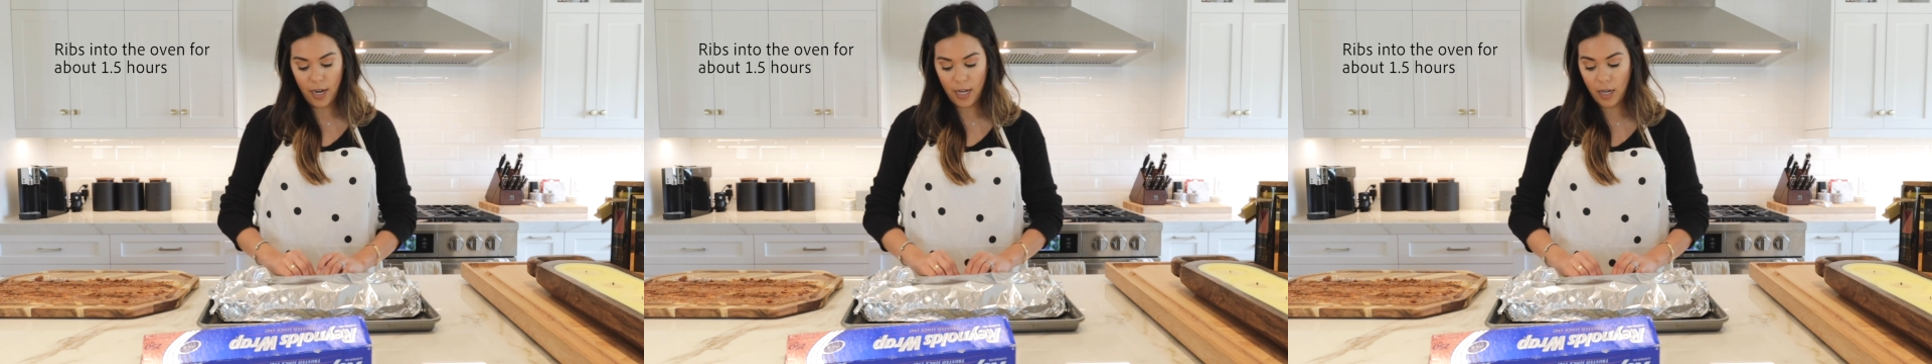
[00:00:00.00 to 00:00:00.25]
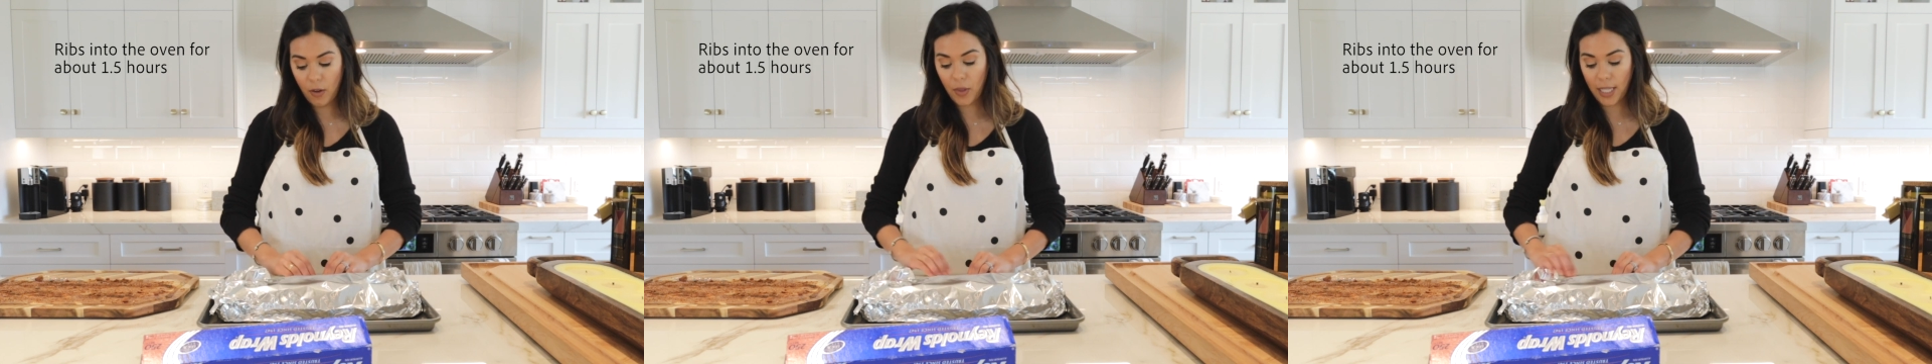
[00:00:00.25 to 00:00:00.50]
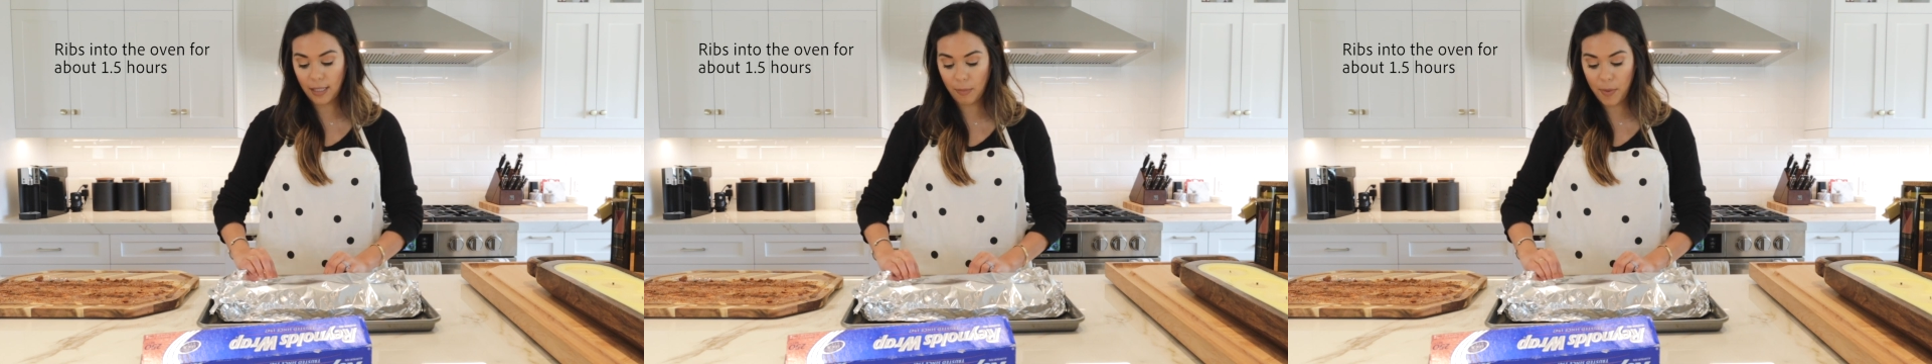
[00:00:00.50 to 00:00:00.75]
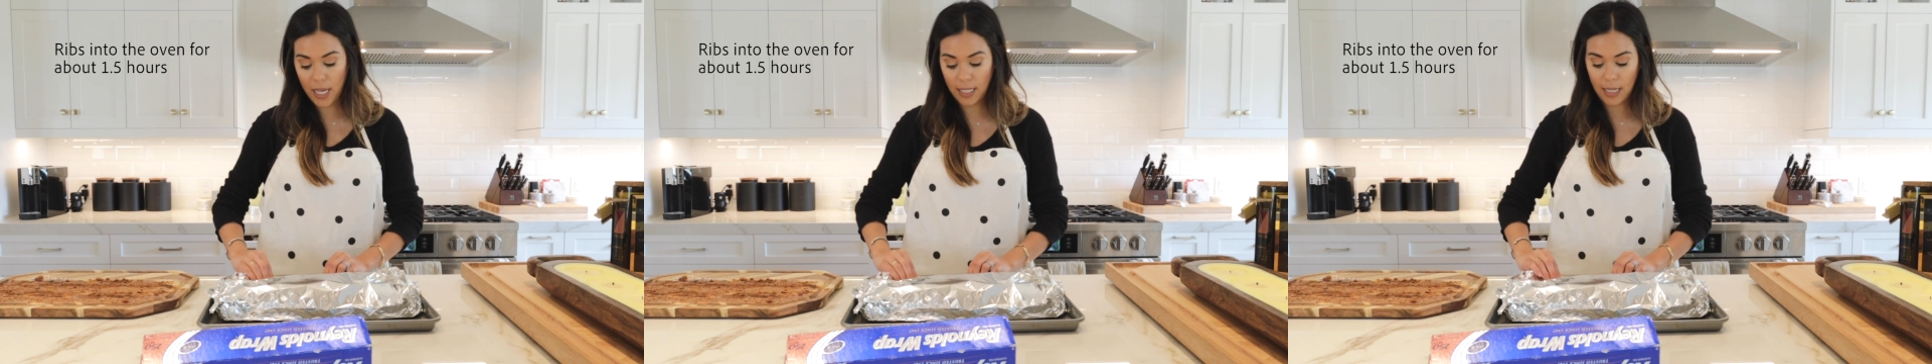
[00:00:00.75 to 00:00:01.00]
I know that's a
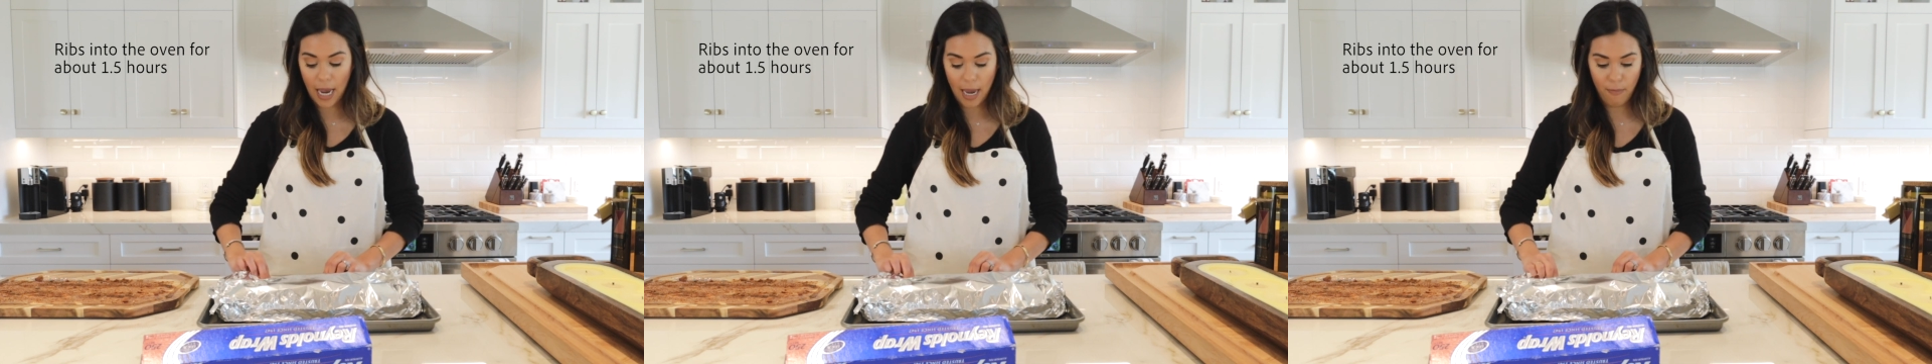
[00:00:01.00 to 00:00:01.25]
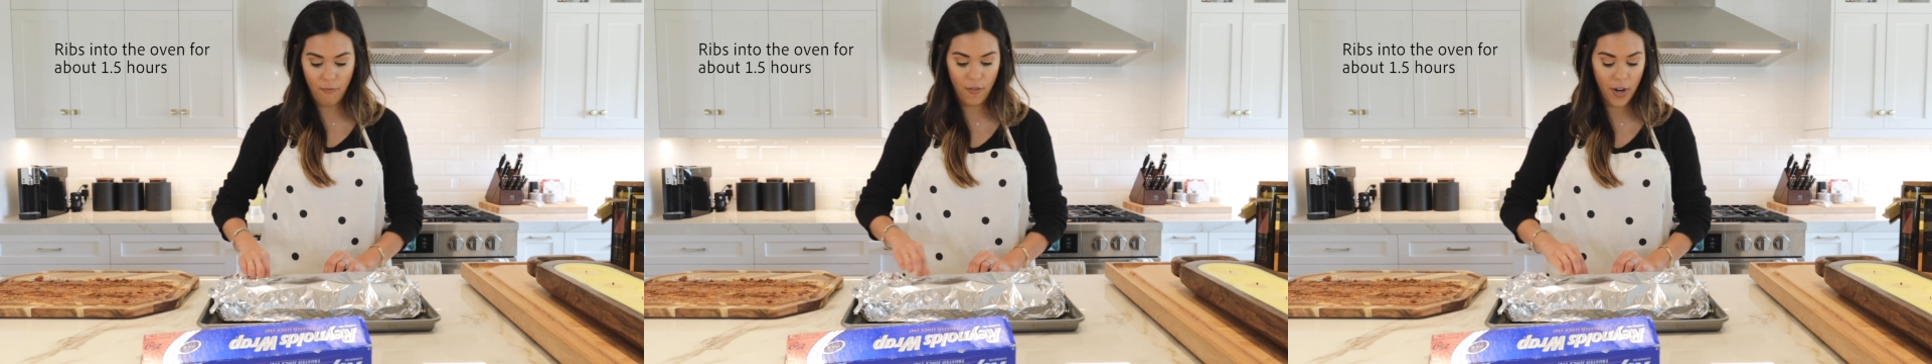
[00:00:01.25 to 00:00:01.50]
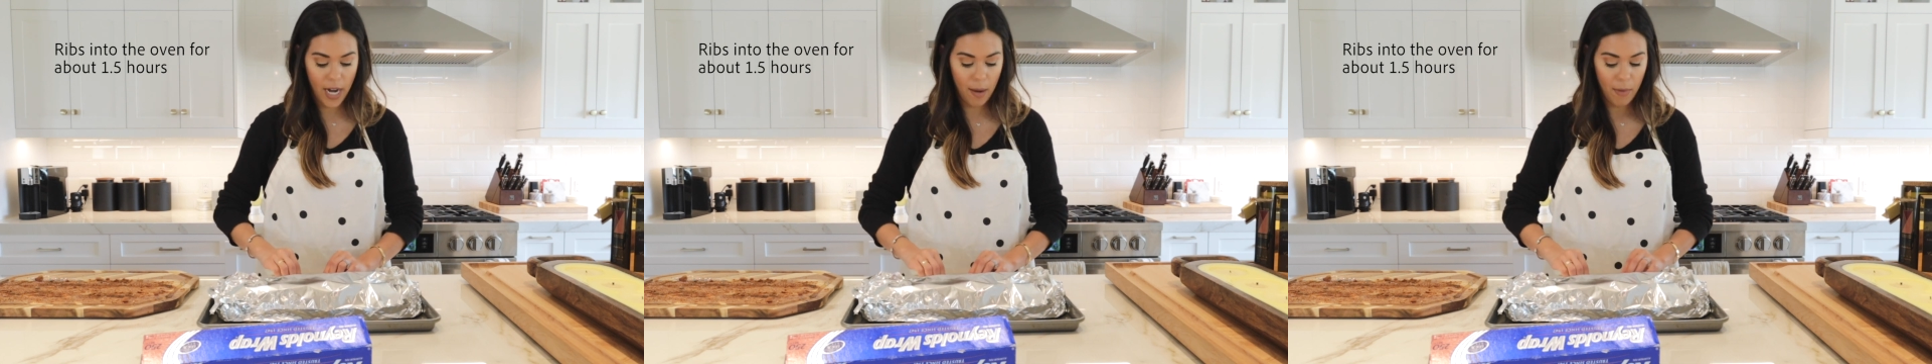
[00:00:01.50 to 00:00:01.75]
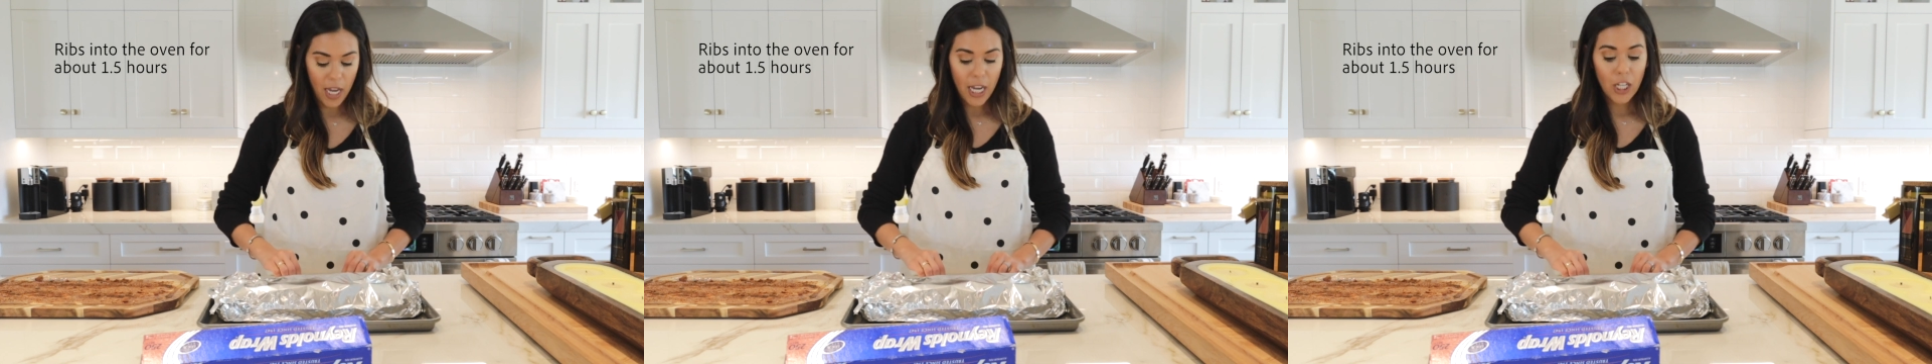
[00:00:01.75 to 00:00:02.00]
big time
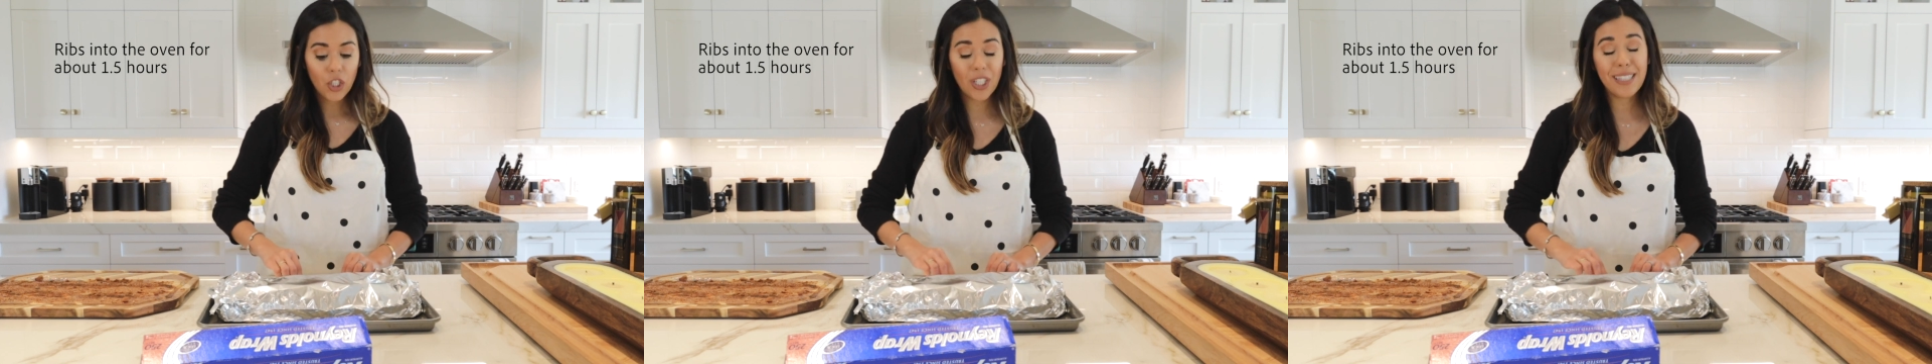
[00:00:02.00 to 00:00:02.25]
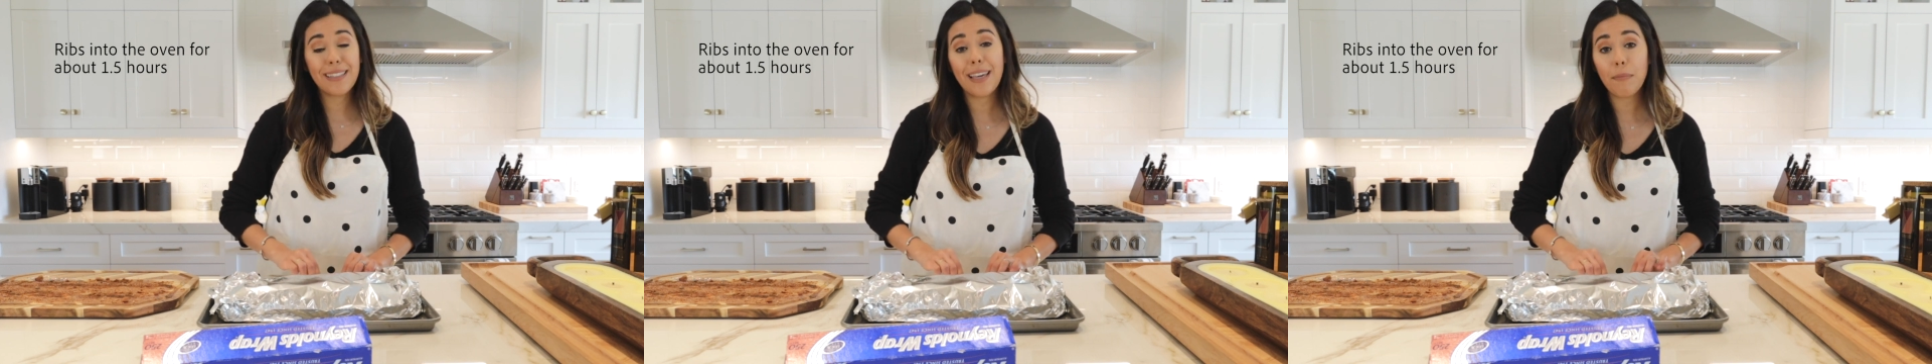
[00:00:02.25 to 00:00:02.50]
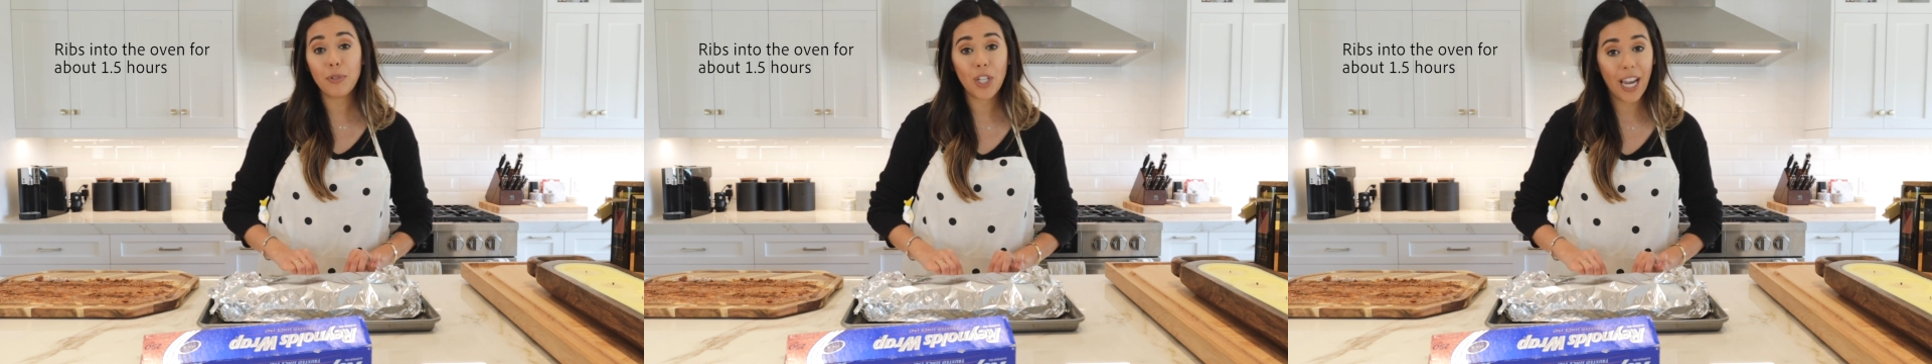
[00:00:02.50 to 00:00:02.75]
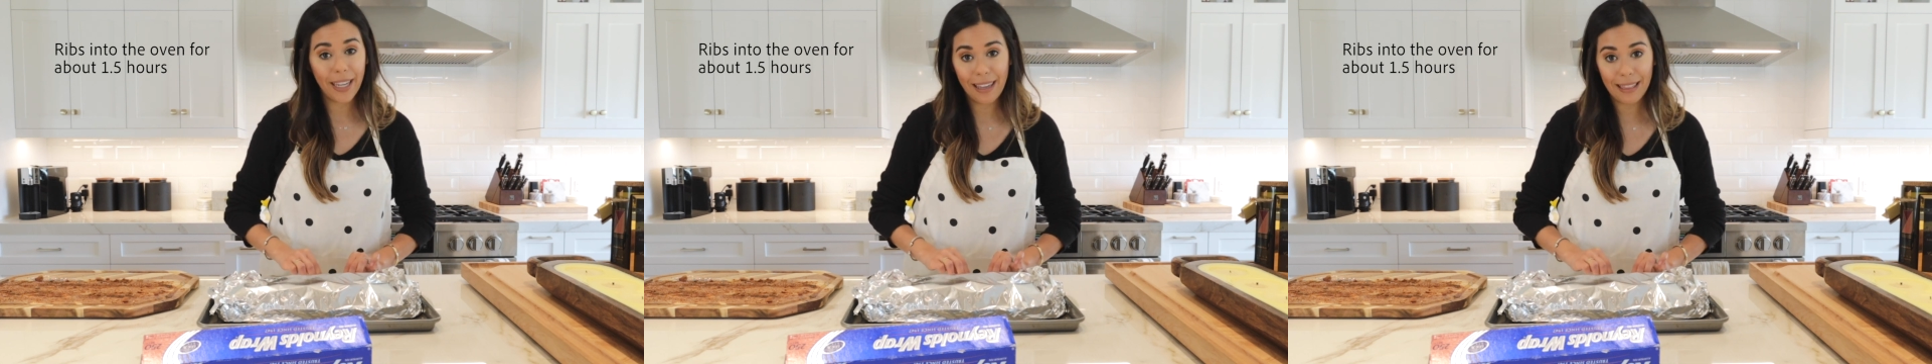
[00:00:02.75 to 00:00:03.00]
frame. Just keep
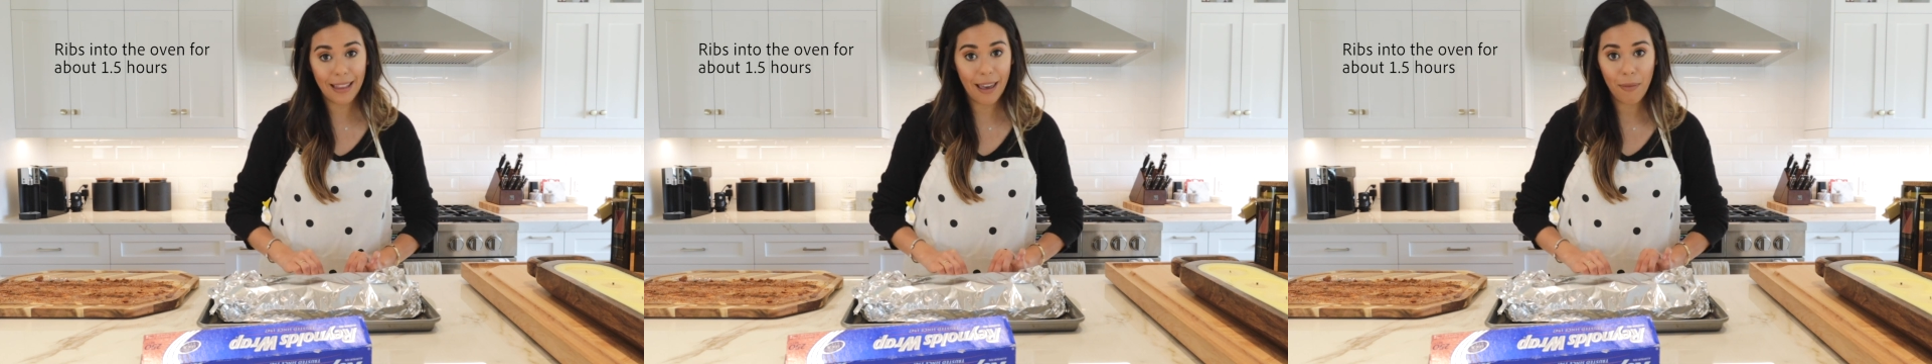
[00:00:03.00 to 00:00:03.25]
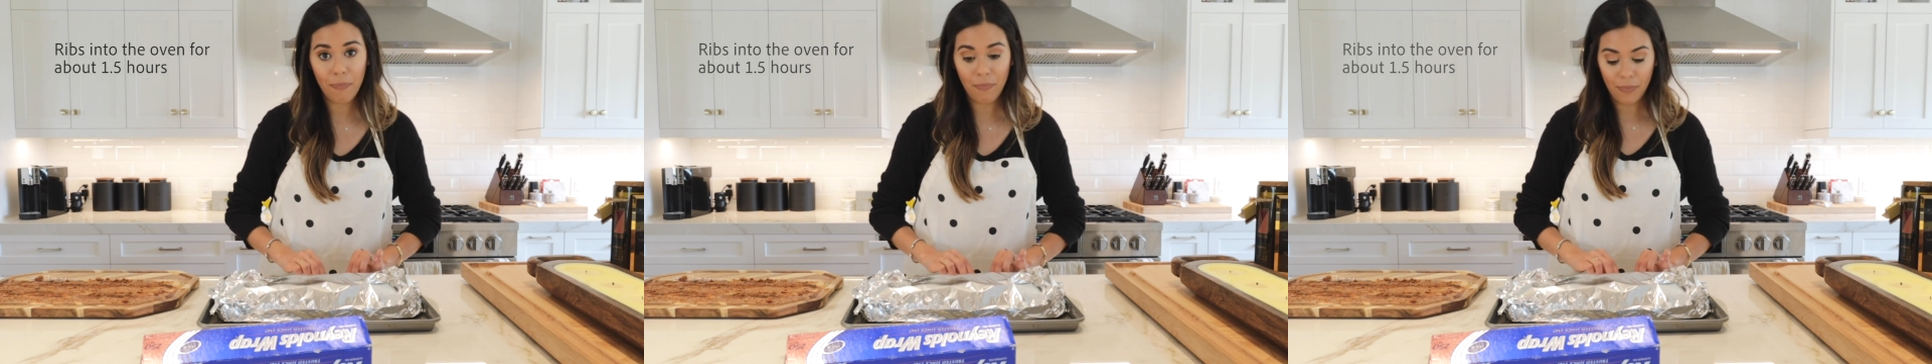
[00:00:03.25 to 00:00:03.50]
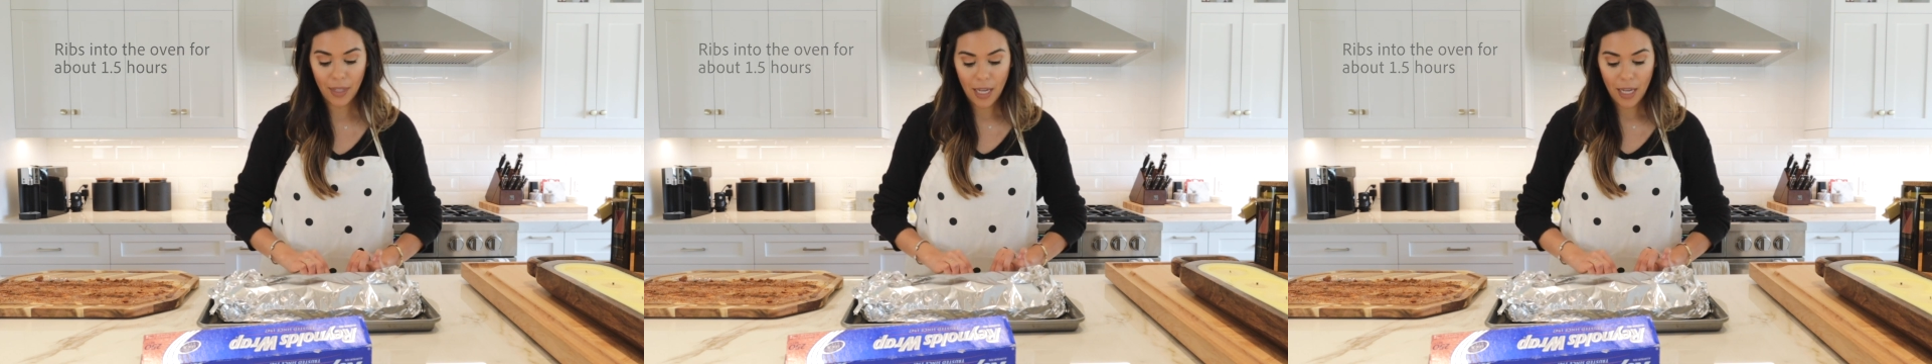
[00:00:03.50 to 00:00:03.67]
checking them.